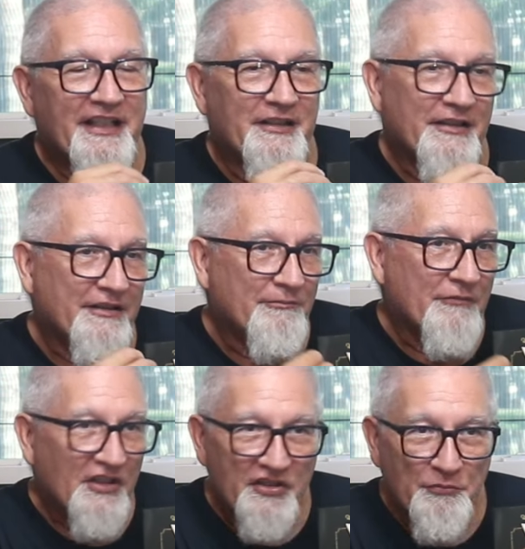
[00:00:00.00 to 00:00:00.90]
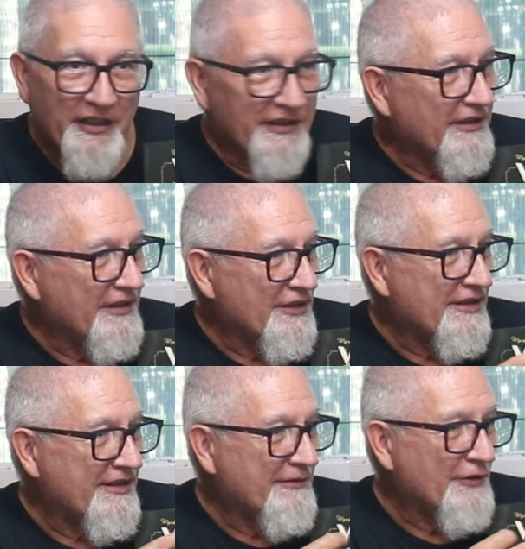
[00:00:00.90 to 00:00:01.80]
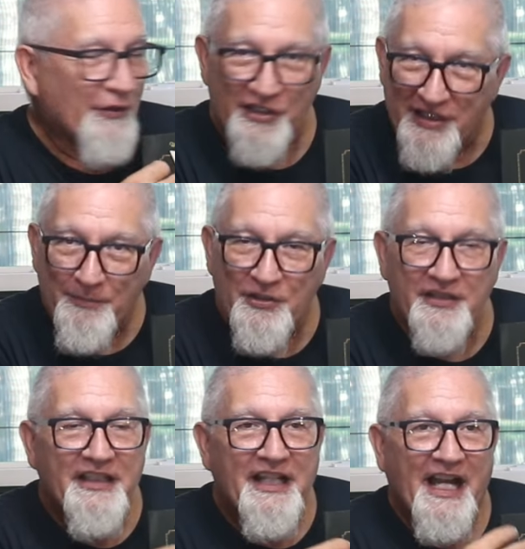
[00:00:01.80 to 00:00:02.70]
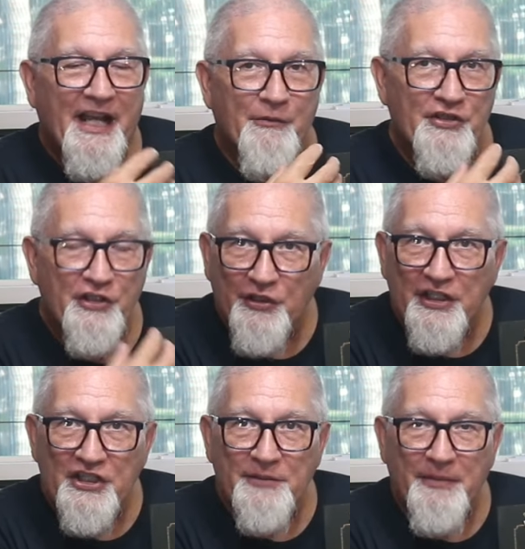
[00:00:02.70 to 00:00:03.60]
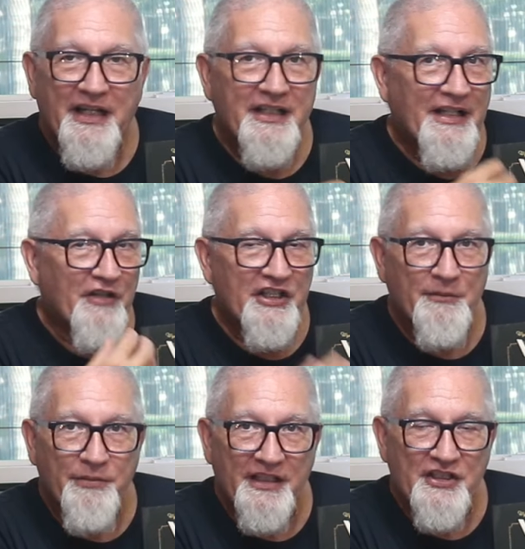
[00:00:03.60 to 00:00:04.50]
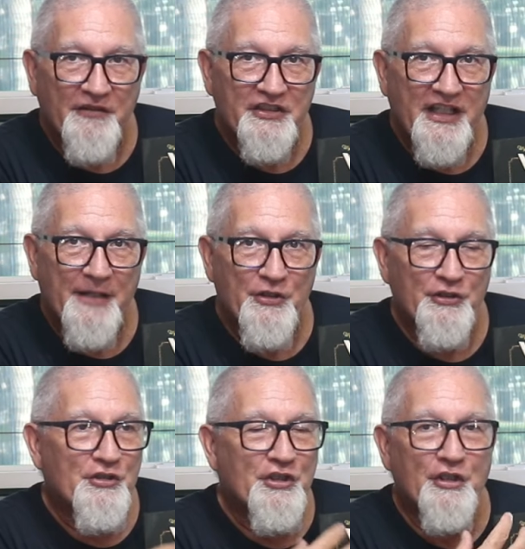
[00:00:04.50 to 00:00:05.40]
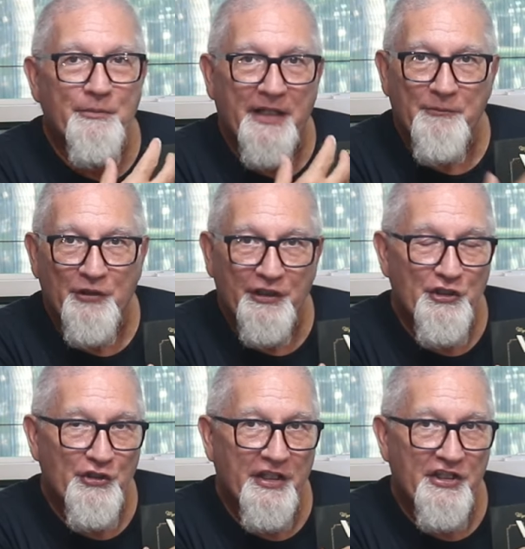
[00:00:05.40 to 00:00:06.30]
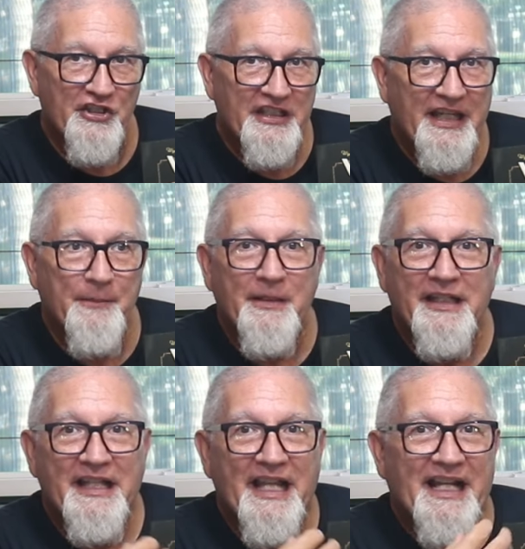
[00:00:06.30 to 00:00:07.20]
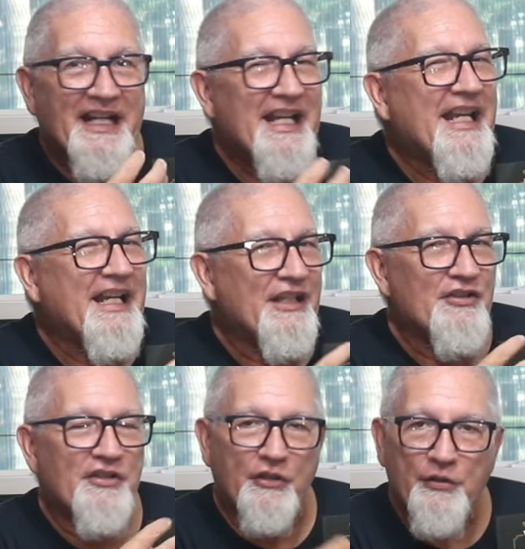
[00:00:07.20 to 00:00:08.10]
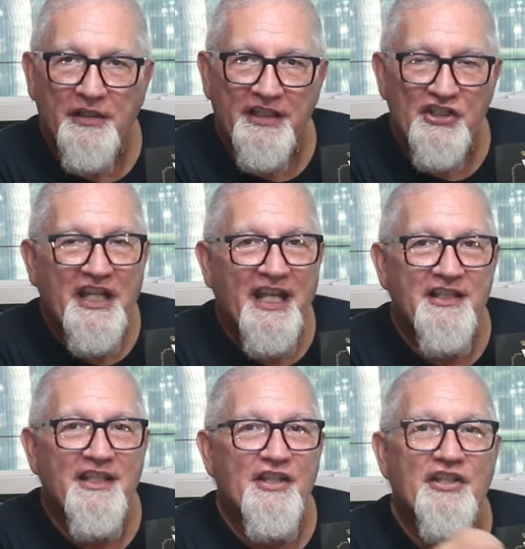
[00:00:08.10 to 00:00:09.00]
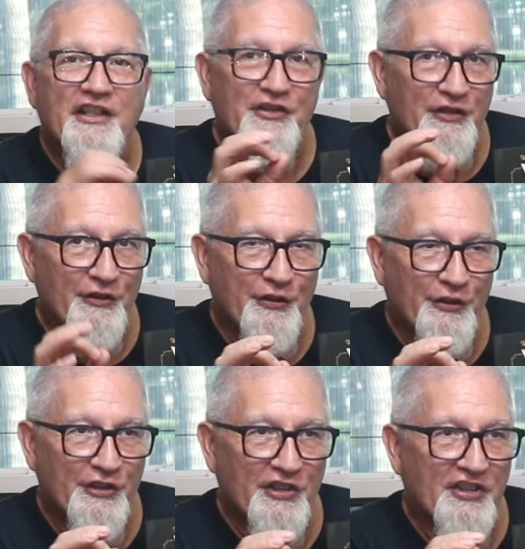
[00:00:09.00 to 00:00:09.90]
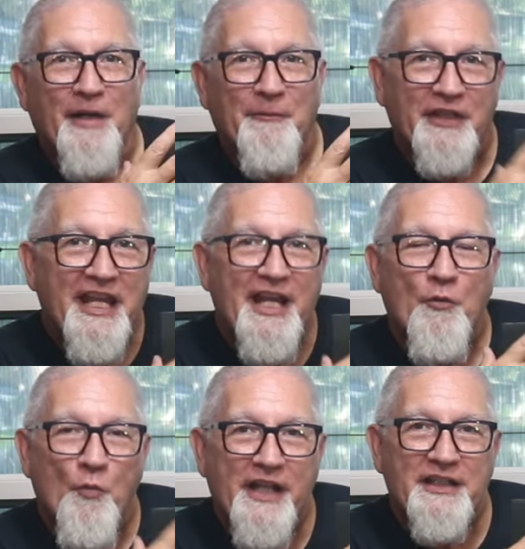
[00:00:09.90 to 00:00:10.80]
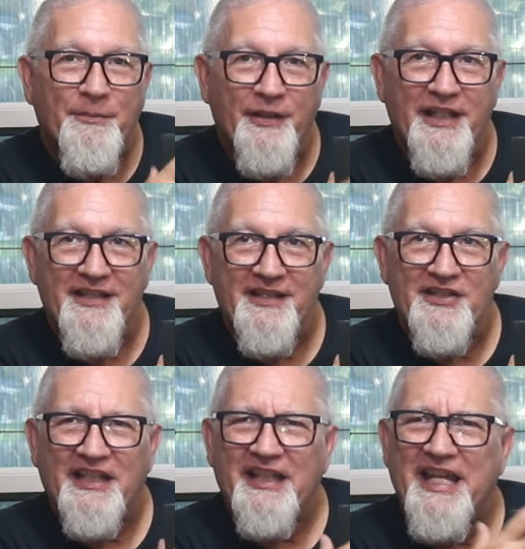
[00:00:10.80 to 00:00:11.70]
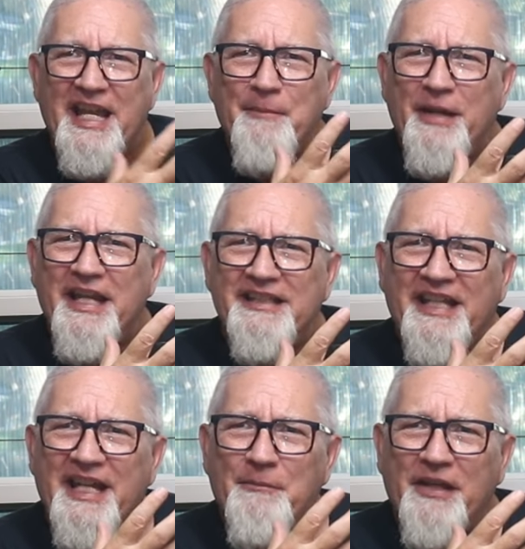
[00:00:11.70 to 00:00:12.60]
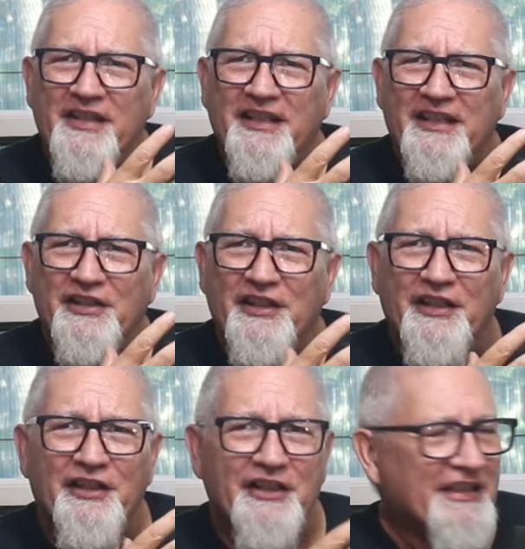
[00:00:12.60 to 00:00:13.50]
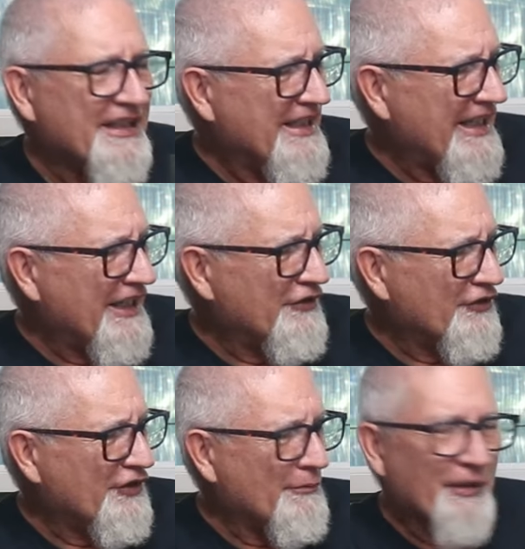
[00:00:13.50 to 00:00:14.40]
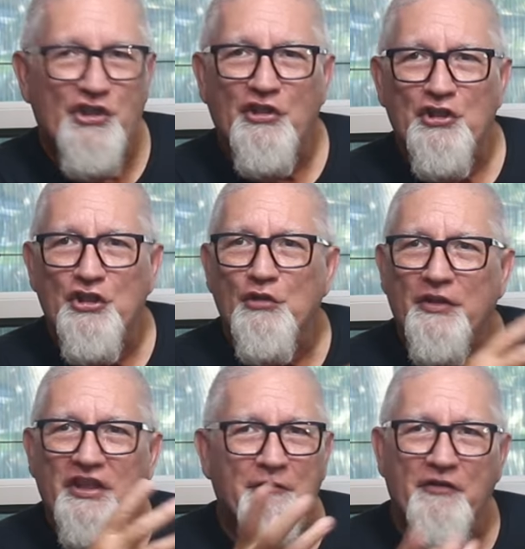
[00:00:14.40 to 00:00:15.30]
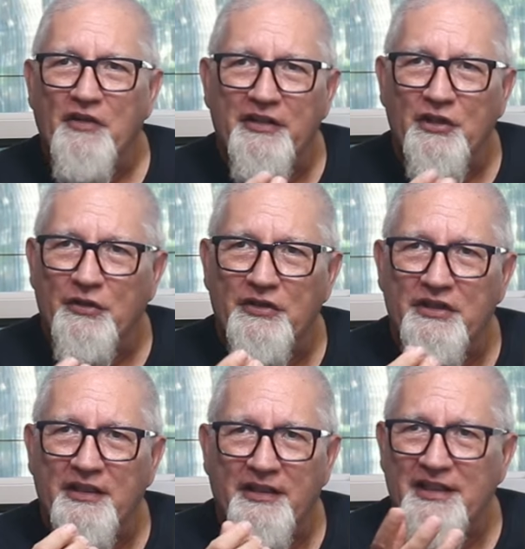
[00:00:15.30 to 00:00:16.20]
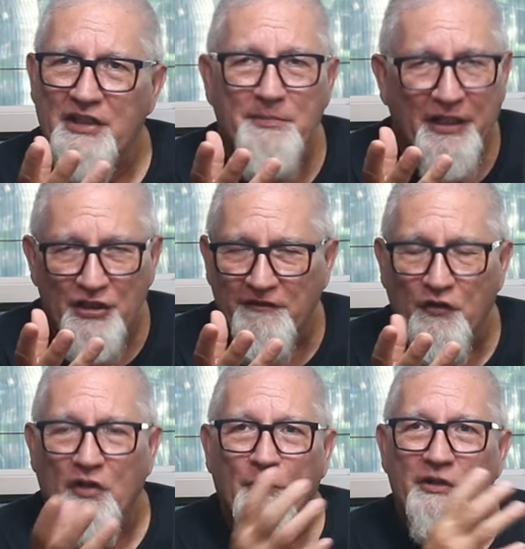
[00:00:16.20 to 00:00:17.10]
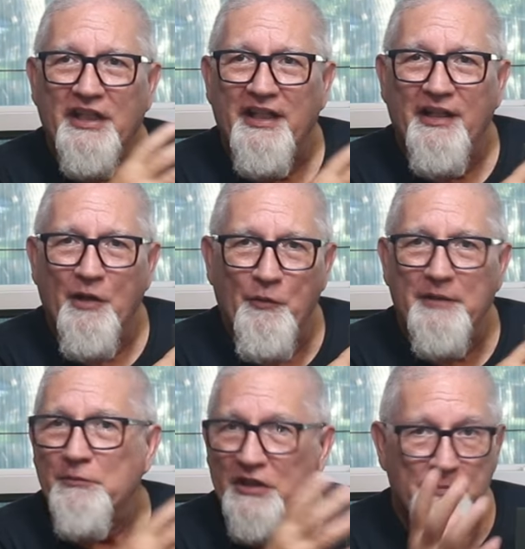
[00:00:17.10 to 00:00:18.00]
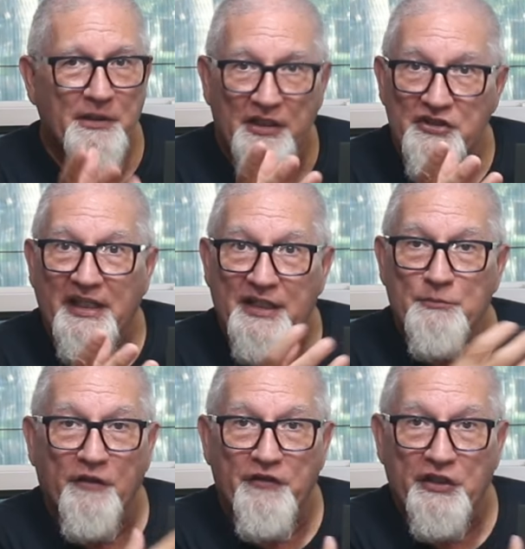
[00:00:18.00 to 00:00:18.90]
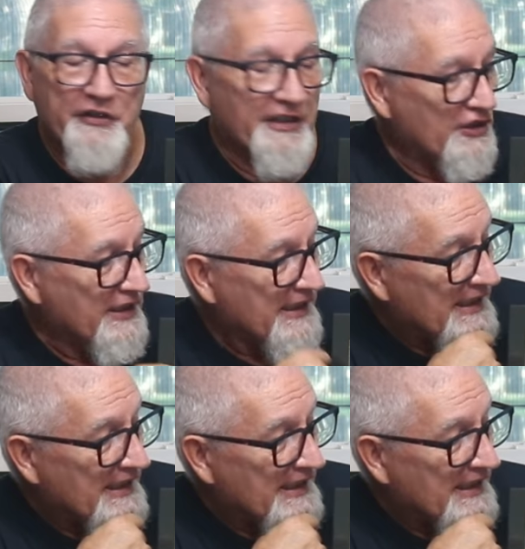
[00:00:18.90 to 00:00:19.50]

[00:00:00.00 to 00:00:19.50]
Um, this one is no exception. I was curious about it. I've watched it played several times on YouTube and I'm going to enjoy this game. And it has acrylic standees in it that are gorgeous. I can't wait to play this. It's like a campaign game I think in there and, and there's so much you can do with it. We've already ordered the expansion for it which I, I want just because it has more figurines